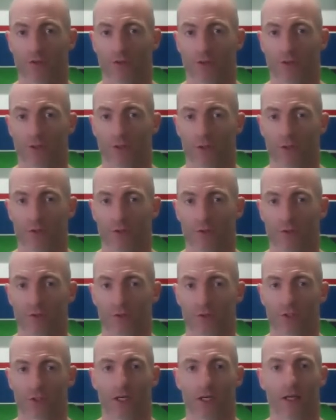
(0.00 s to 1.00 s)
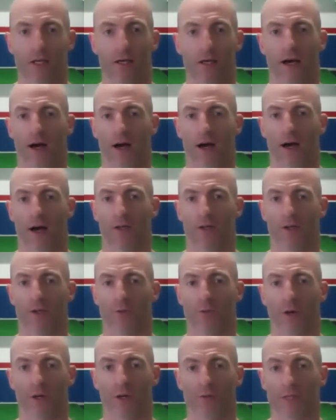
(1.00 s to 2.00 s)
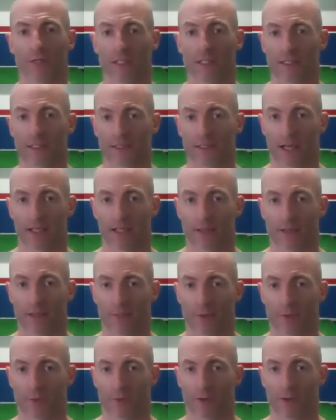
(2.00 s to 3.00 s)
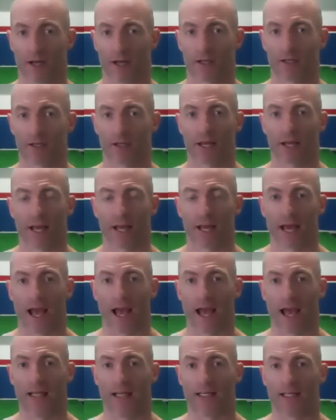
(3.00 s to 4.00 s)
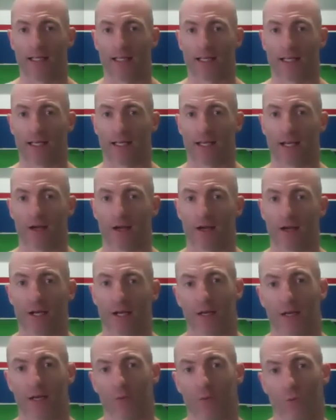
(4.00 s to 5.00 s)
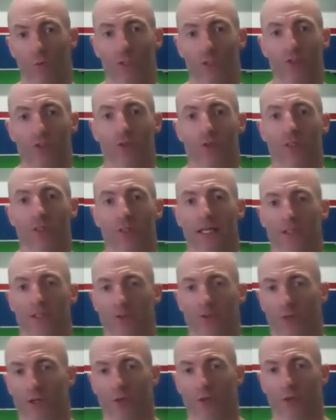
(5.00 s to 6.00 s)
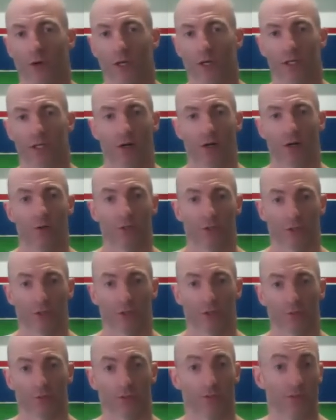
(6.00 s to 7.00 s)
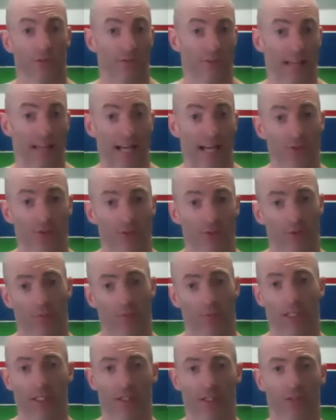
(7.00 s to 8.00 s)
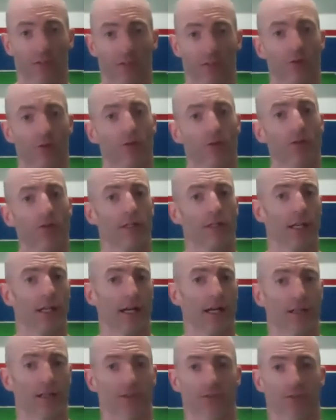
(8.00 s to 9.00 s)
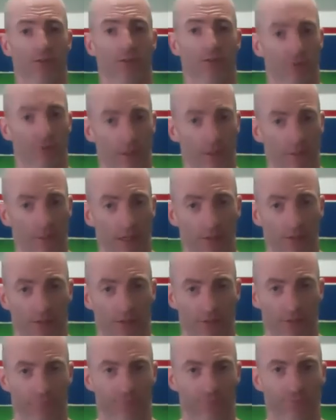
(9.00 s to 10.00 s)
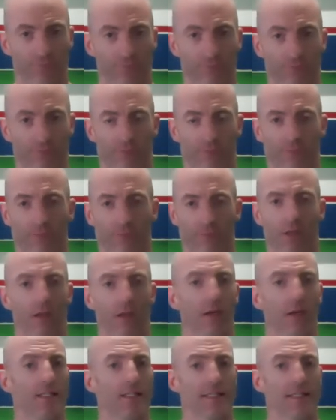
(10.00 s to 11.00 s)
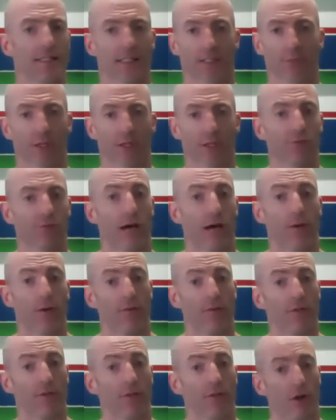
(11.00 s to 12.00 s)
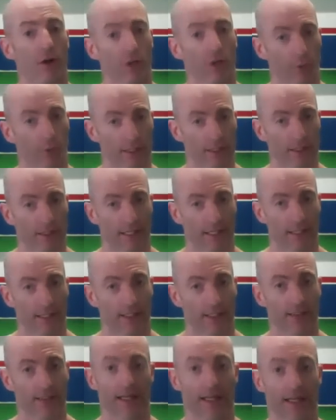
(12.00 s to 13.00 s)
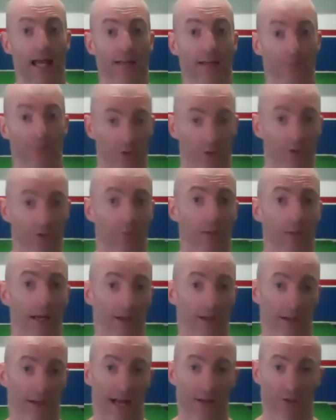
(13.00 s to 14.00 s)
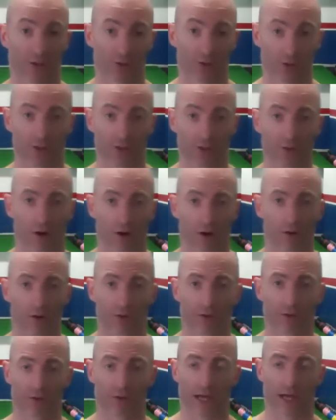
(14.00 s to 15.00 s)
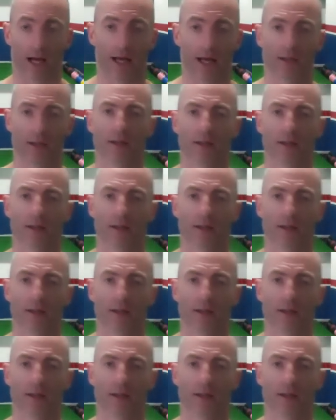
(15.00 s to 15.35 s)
lose. You want to really tighten up your butt. And once you get to where you want to go in terms of if that's your immediate goal in the next 3 months, 6 months, however long you want to take it, and that will depend on how strict you are with your diet,